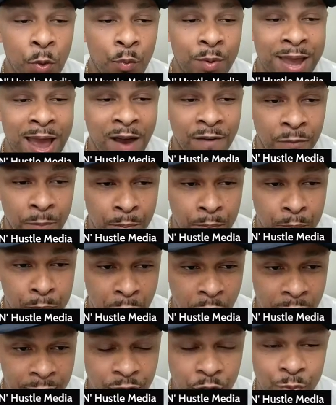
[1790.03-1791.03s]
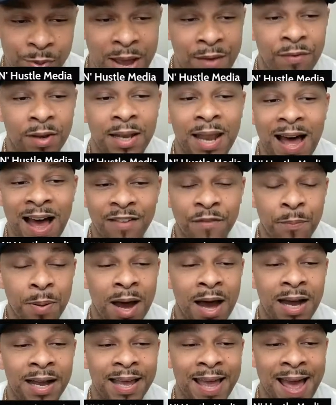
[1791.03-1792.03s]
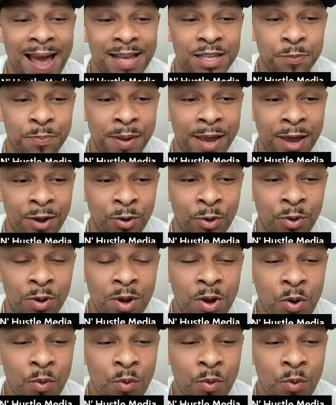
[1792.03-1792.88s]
We have brunch. We have a live podcast panel.